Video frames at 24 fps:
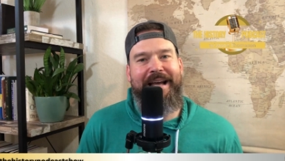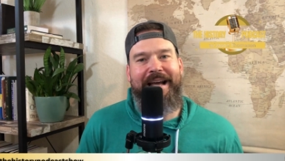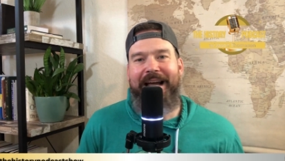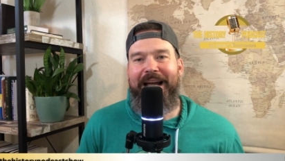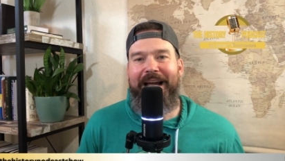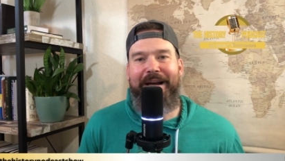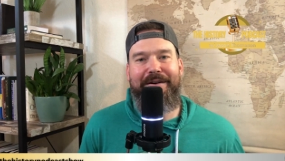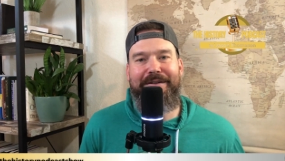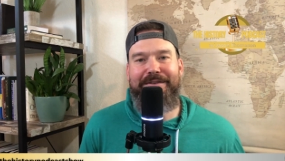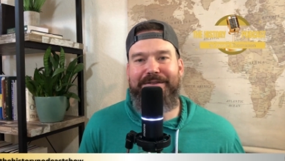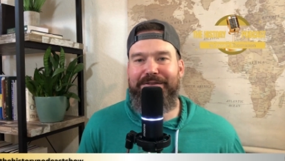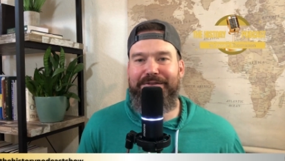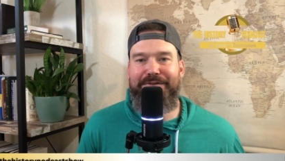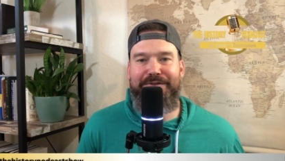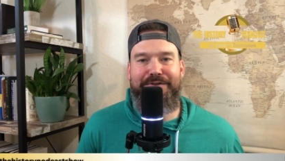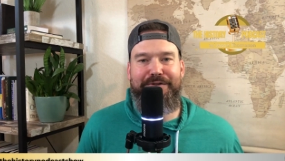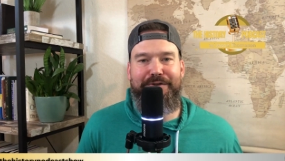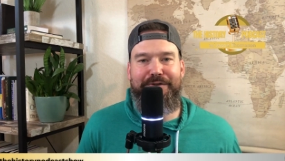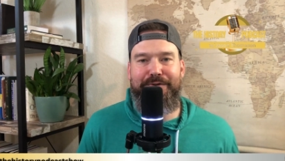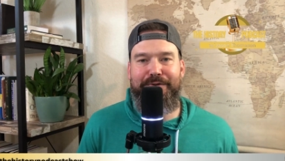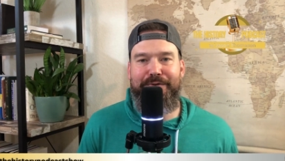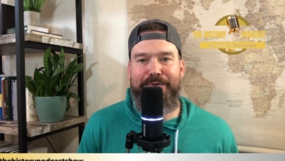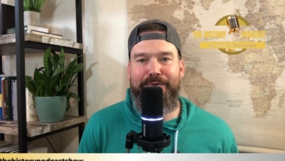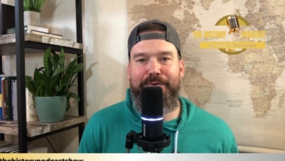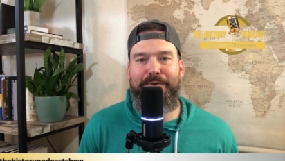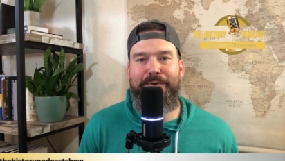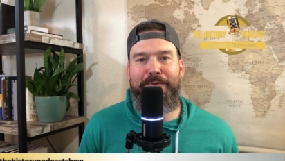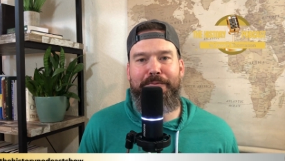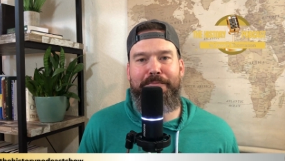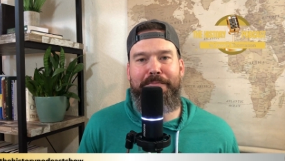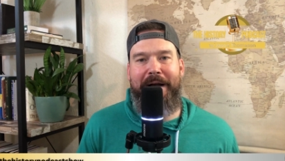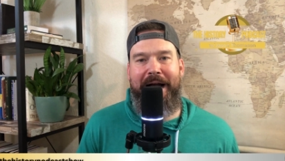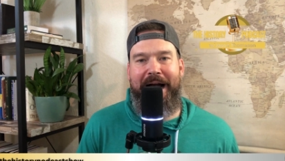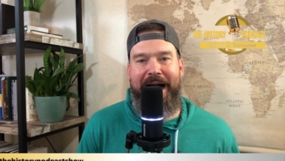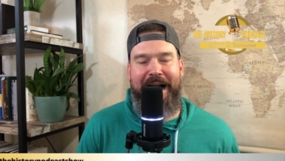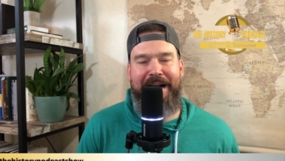Harrison's true
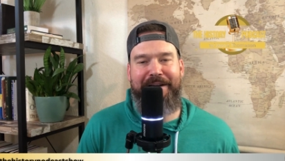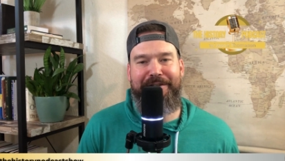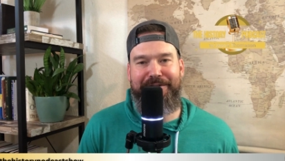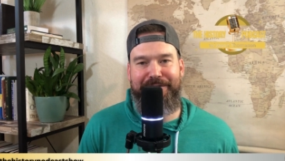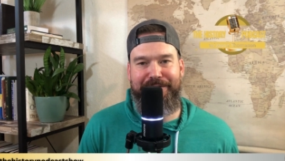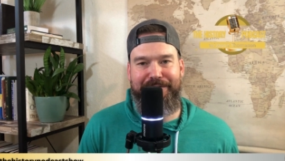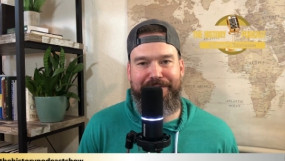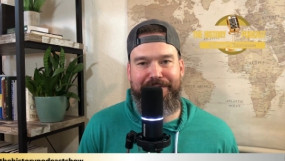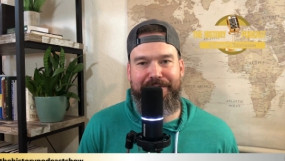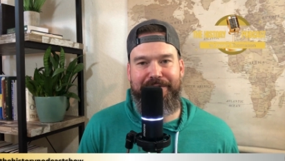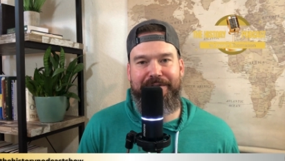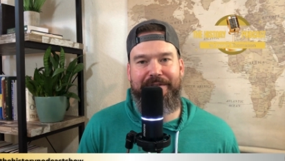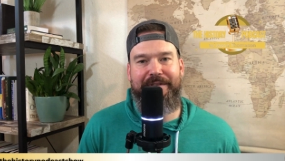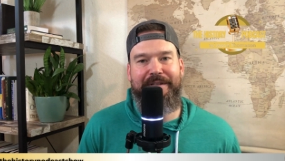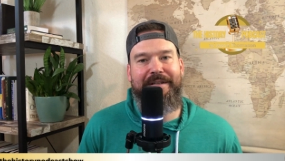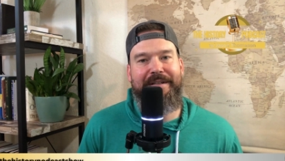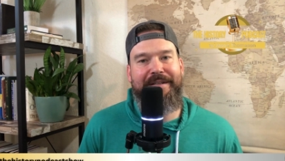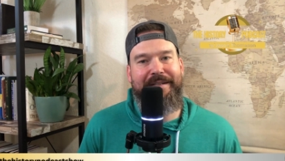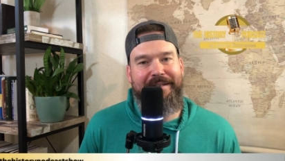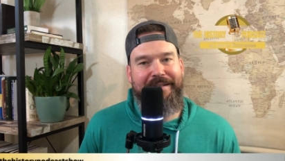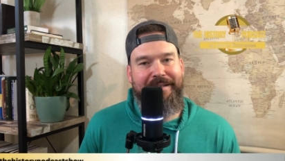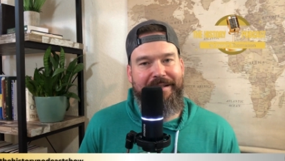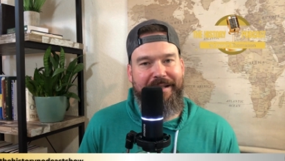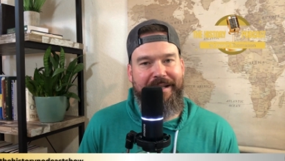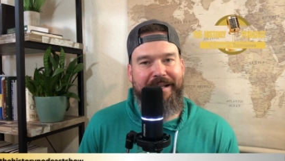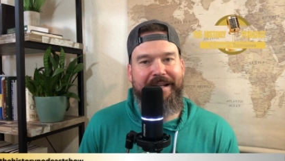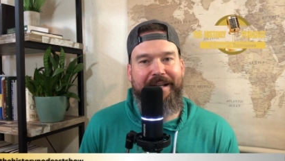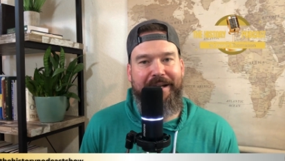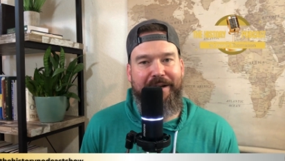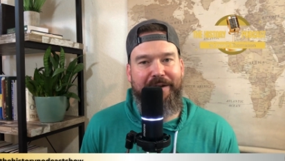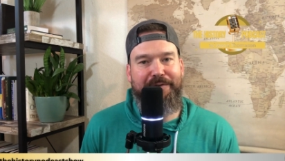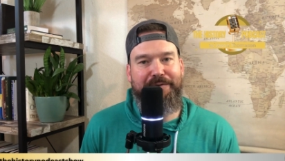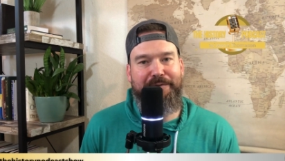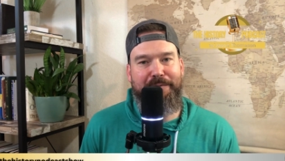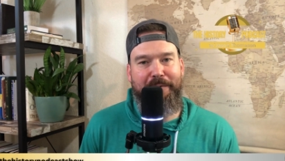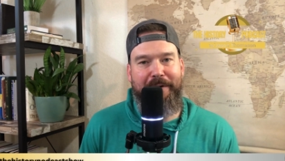passions lay
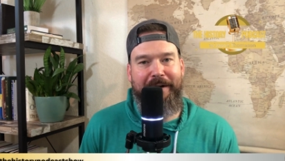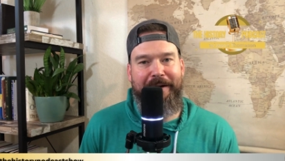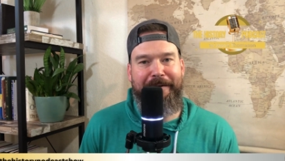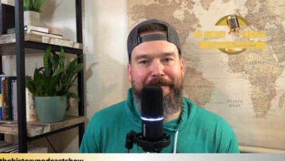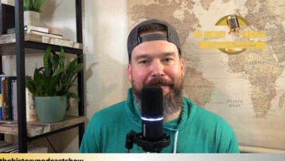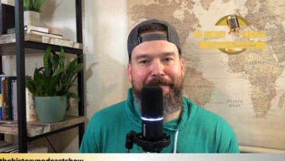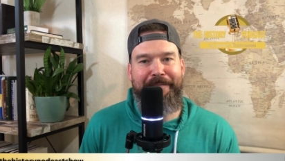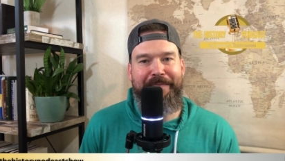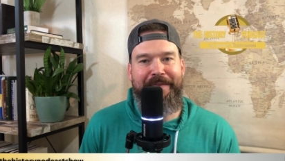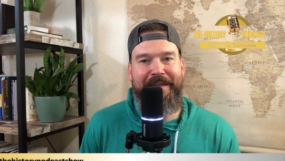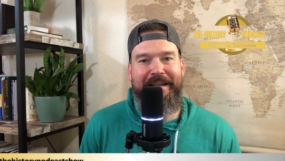elsewhere.